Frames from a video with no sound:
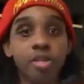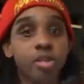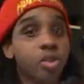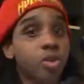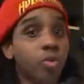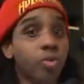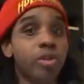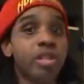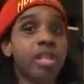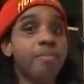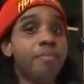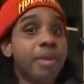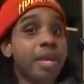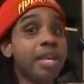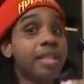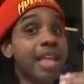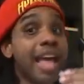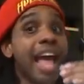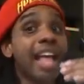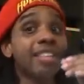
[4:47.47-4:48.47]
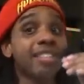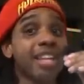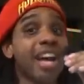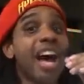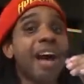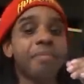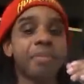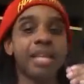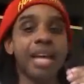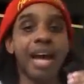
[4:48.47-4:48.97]
to really be that
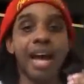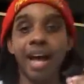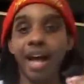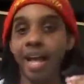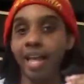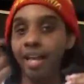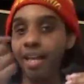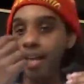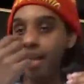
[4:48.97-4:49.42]
top guy.